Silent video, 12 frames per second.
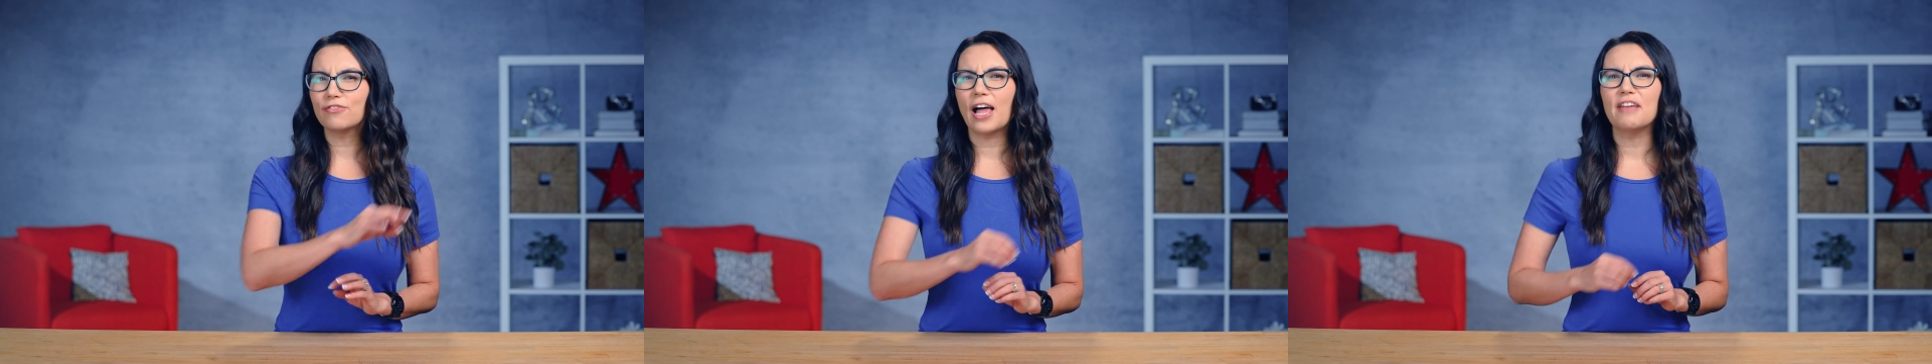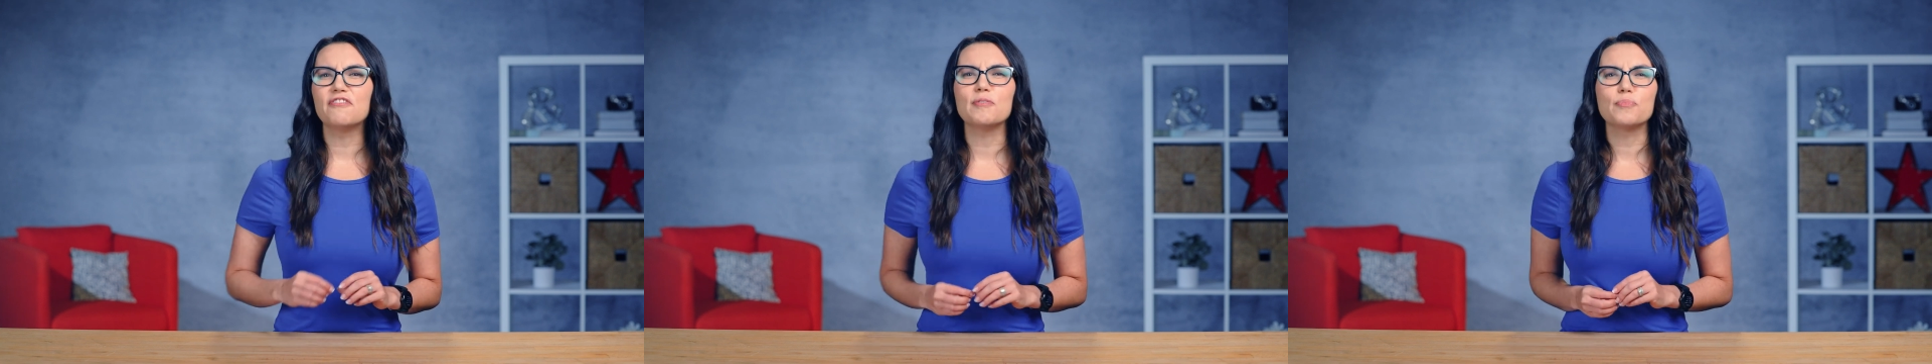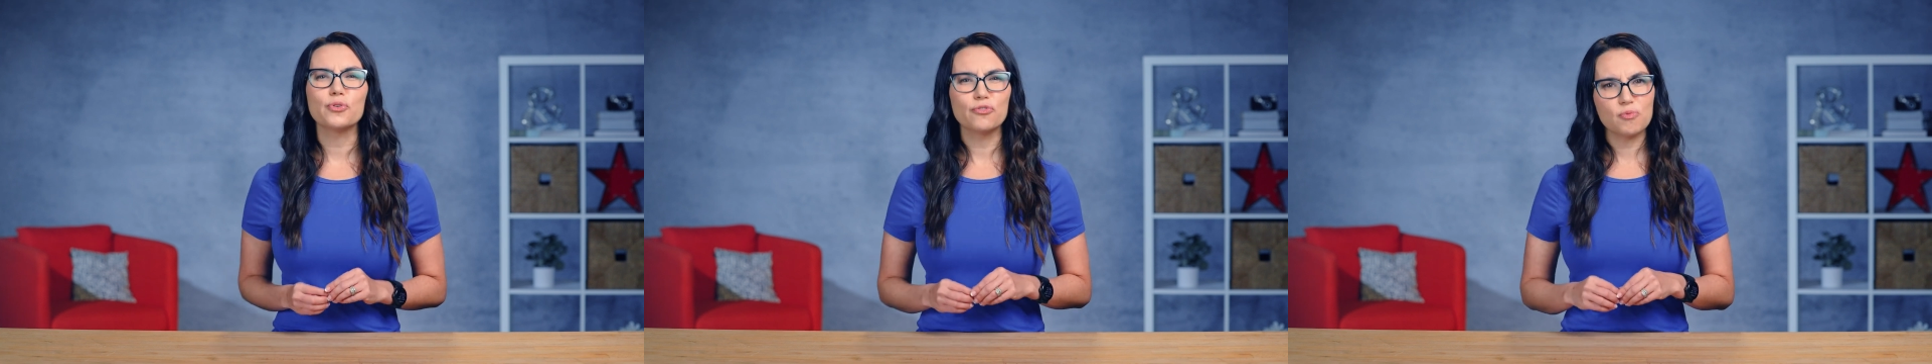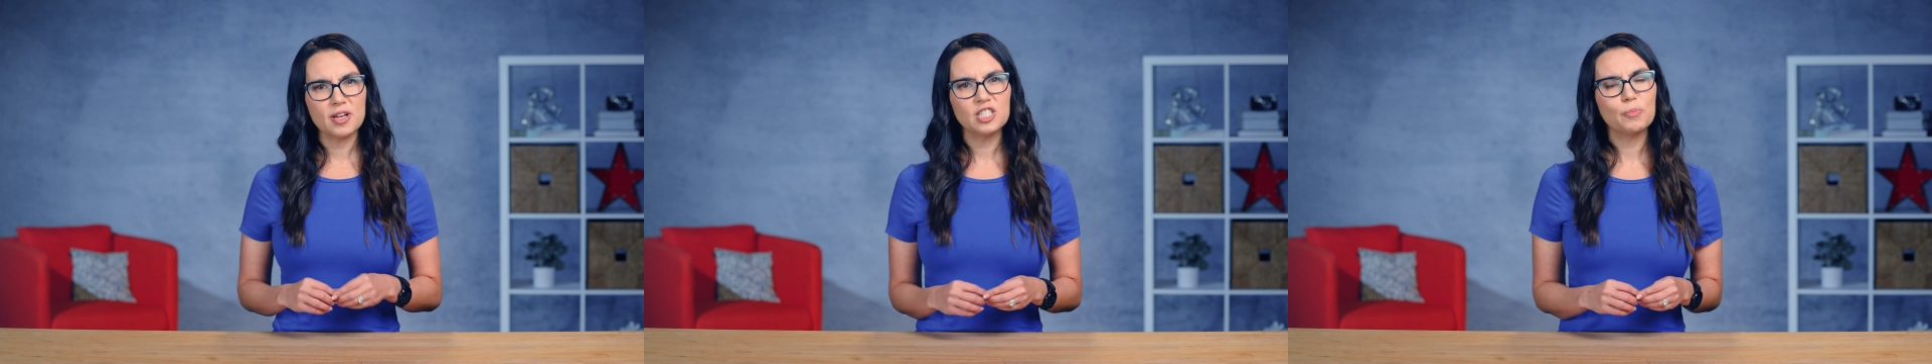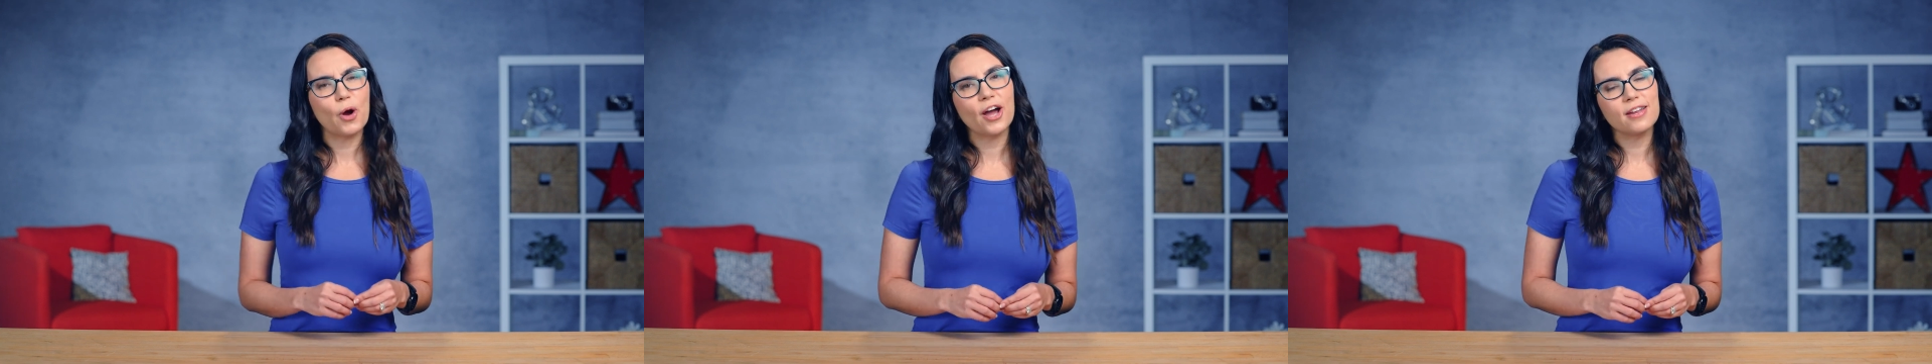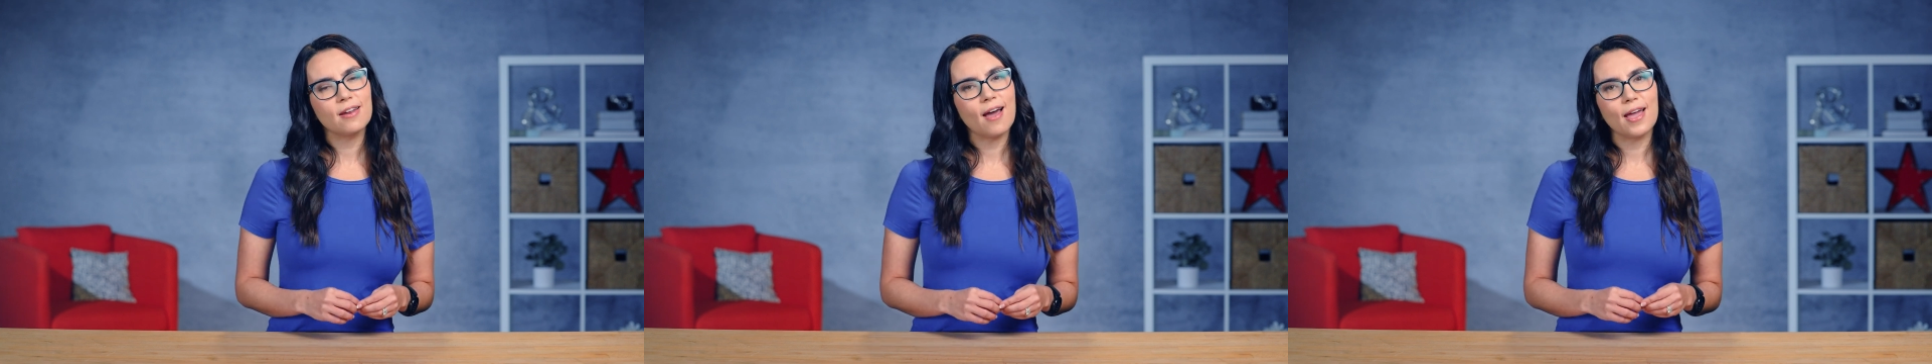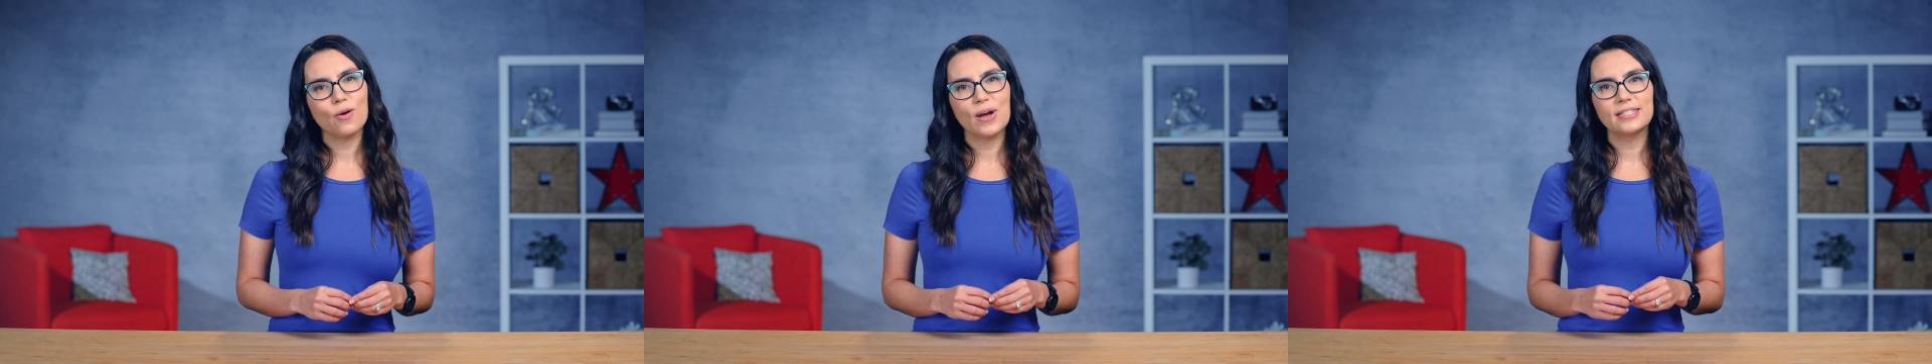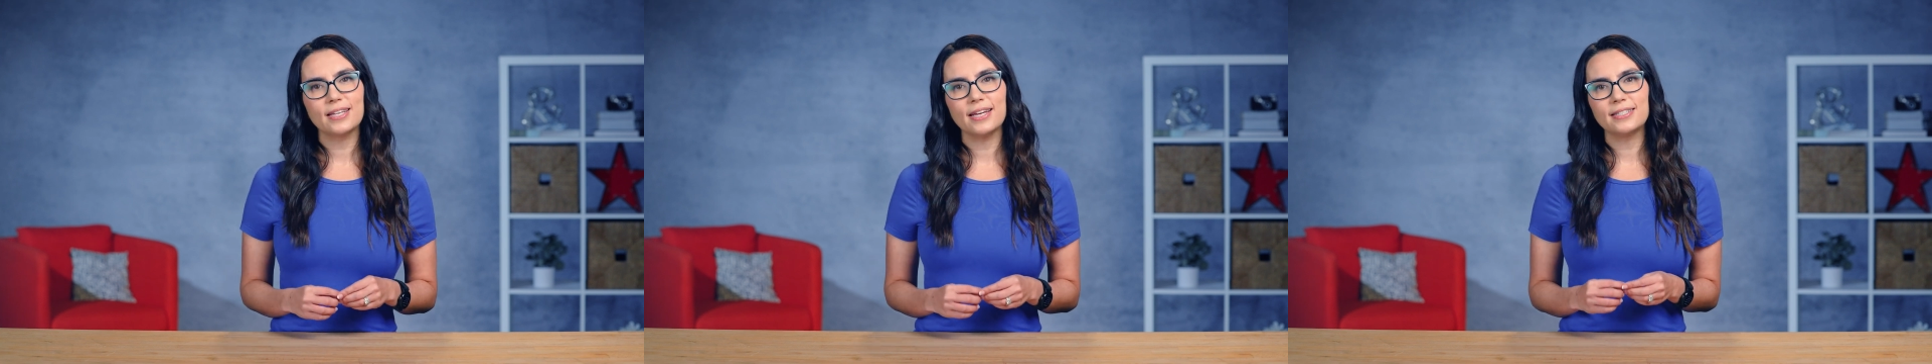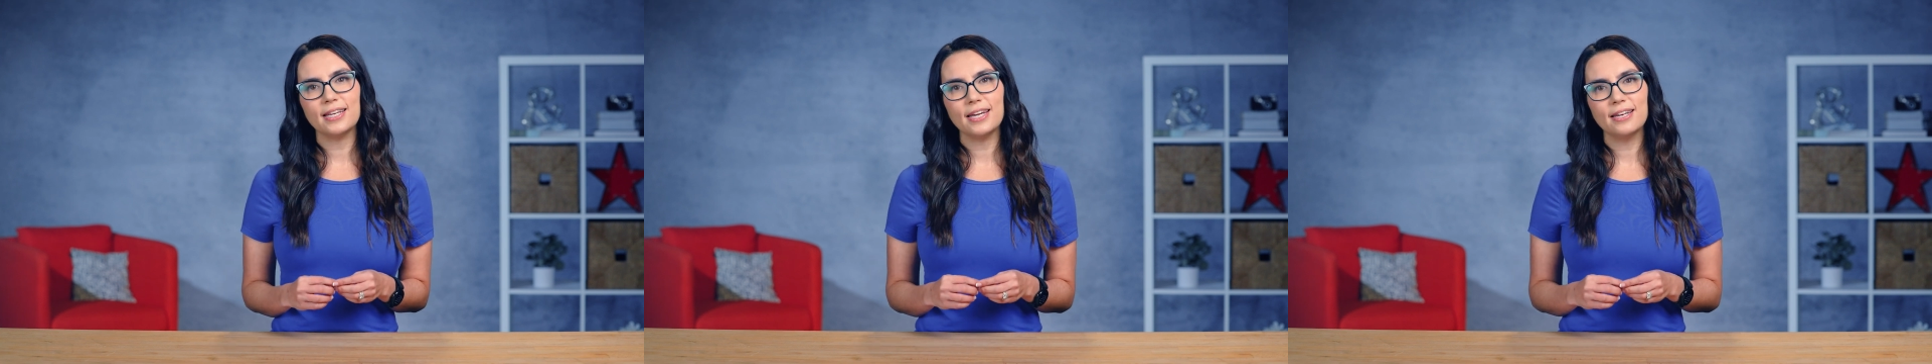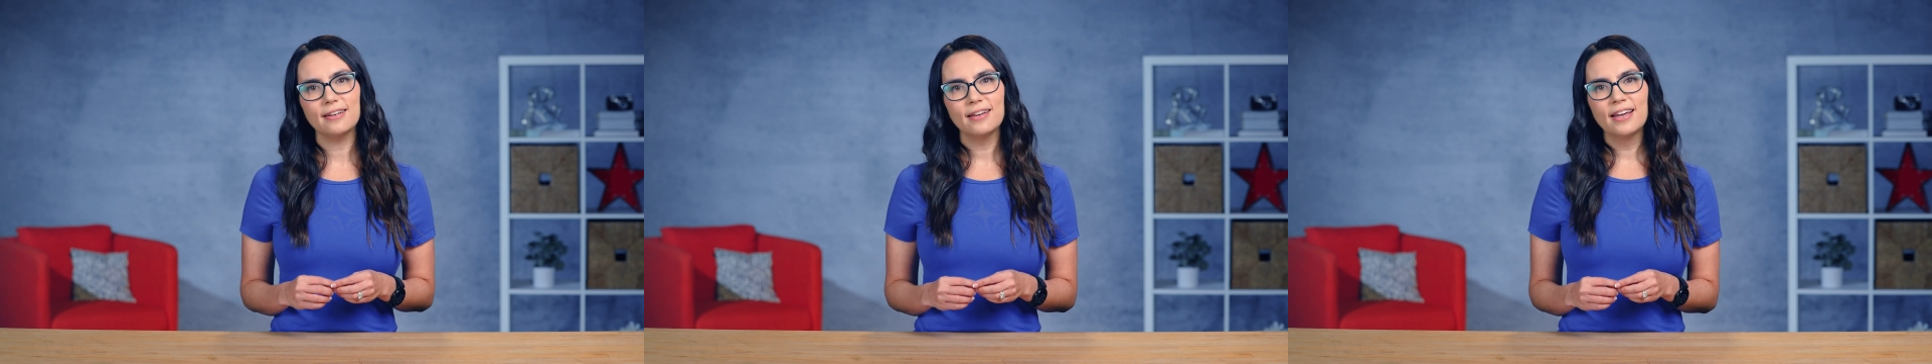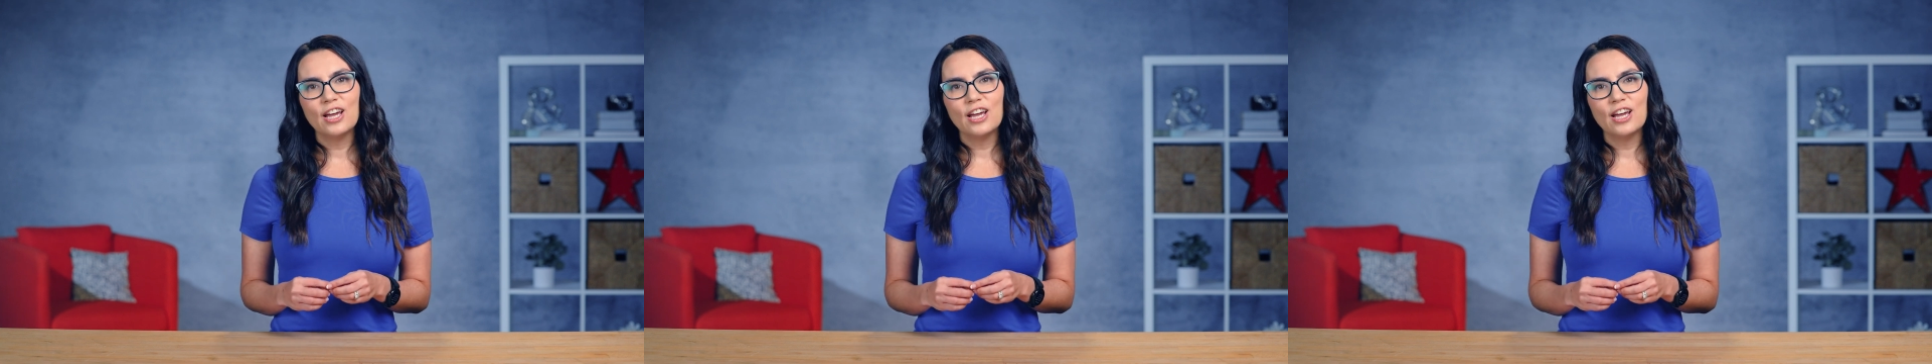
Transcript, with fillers: life improvements brought in i O S eighteen.